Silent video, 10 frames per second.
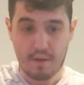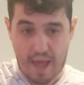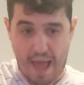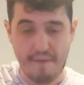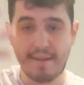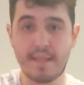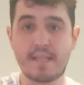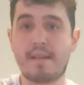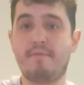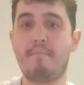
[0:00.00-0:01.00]
Having
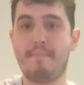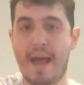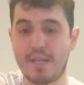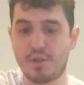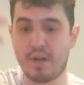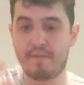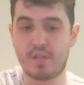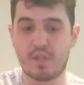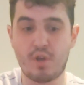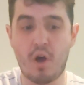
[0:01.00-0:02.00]
this level of mastery of a
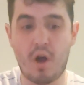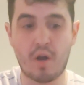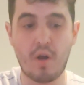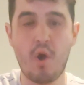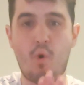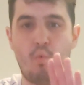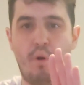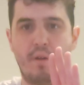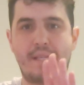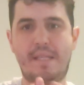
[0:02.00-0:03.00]
song
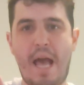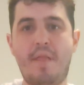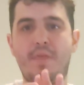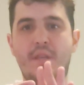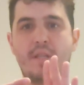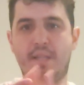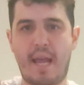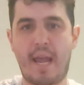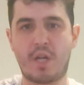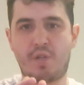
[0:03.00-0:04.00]
will set the
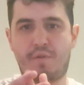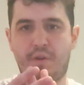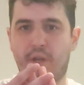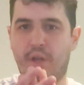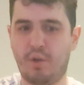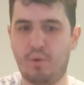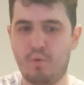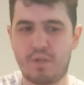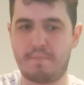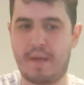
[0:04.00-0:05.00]
stage for
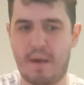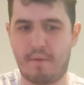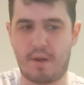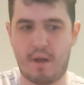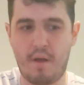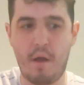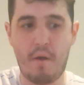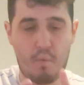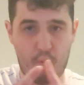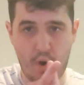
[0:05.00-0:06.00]
you to be able to,
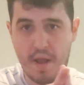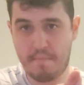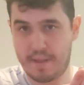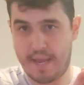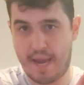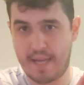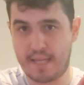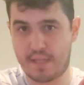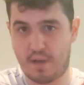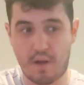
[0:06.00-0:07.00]
one, play any
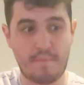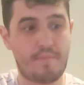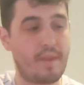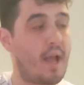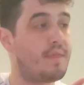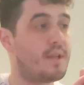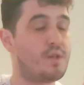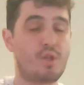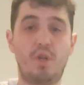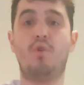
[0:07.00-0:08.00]
song, and
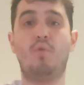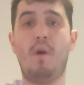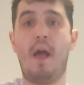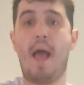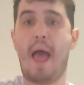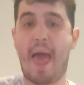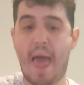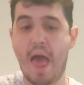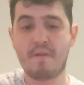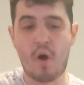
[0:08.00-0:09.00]
then two,
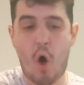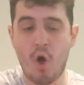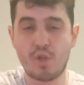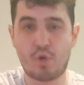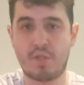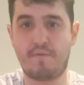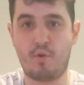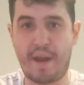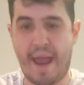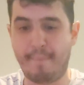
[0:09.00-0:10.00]
have all sorts of
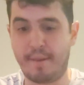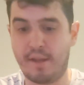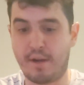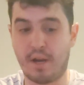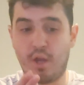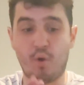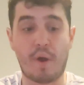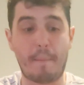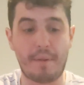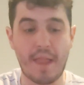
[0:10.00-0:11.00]
vocabulary you
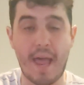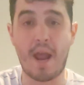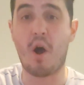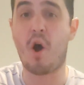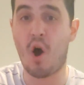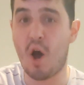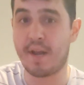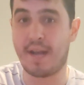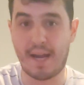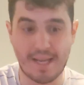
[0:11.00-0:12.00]
can play
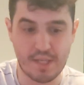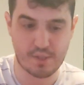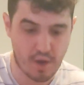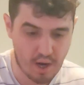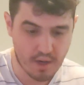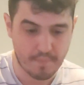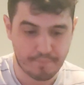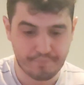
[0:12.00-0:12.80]
on any song.